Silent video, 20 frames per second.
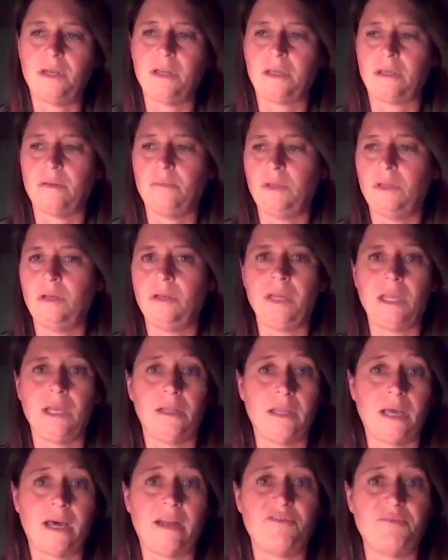a community a
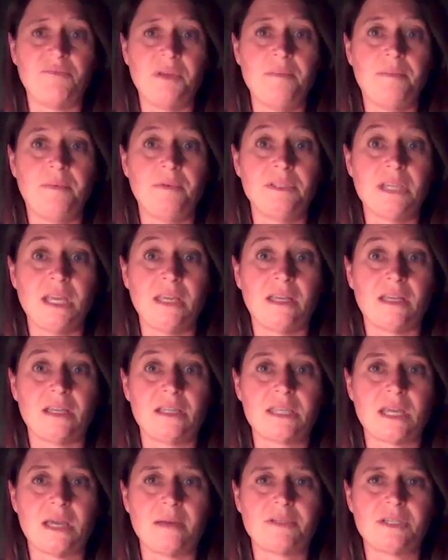lot of people take
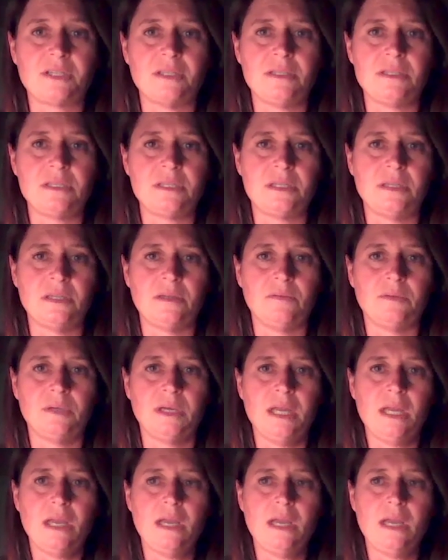exceptions to.